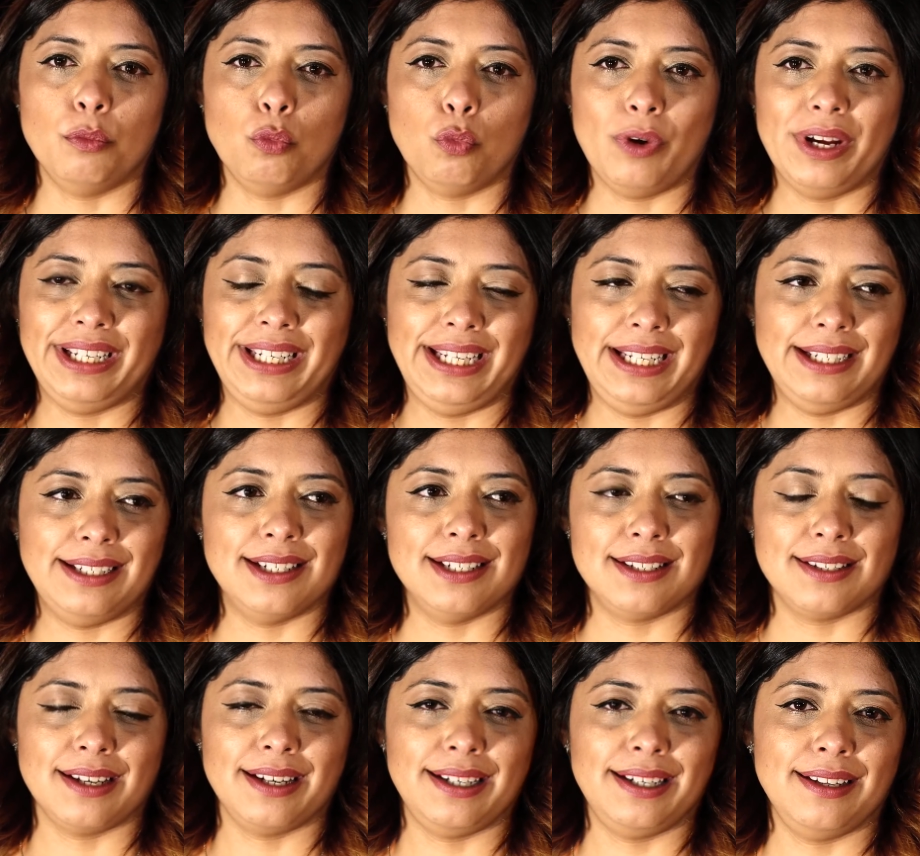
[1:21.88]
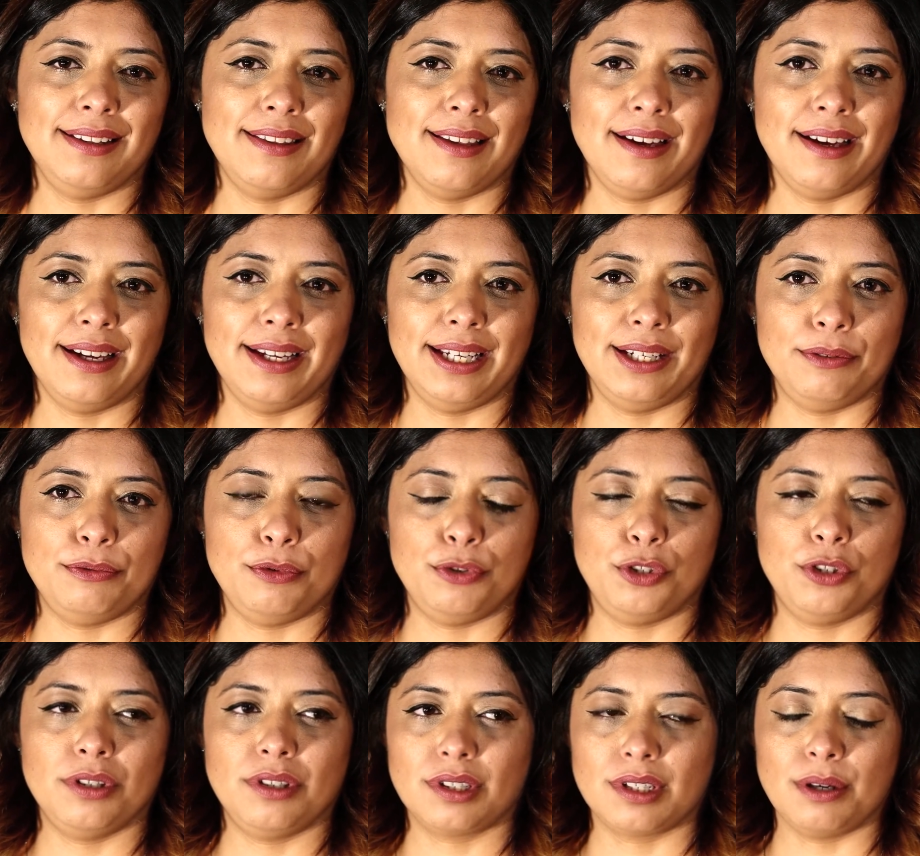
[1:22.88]
when he decided that it was
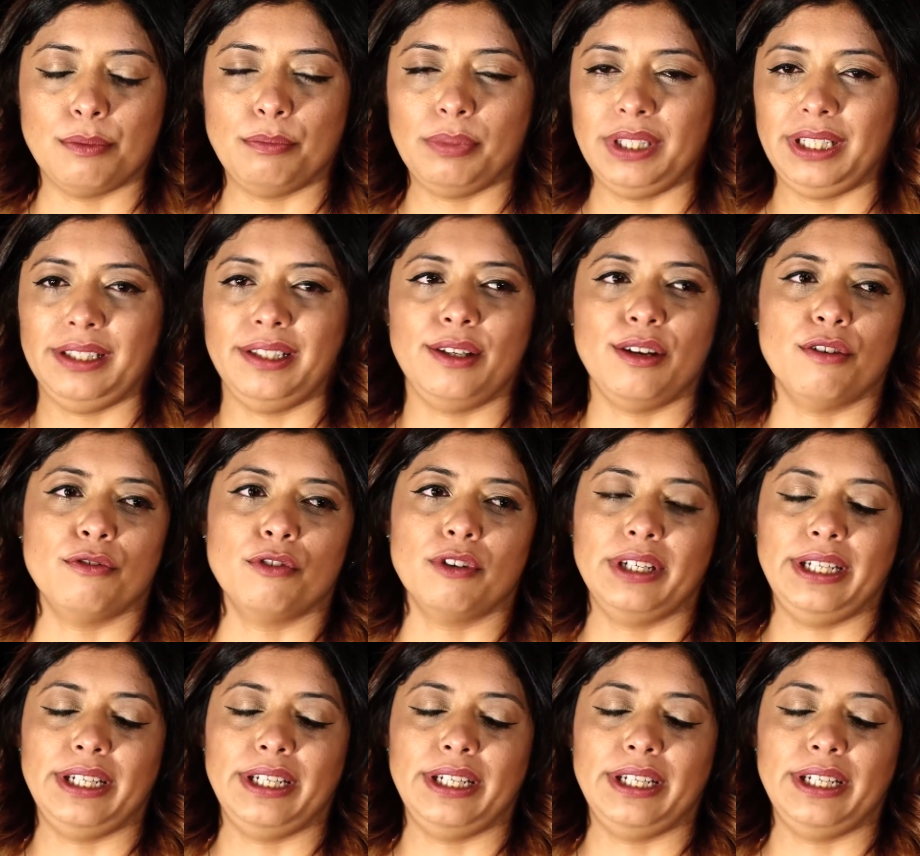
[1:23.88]
just completely over,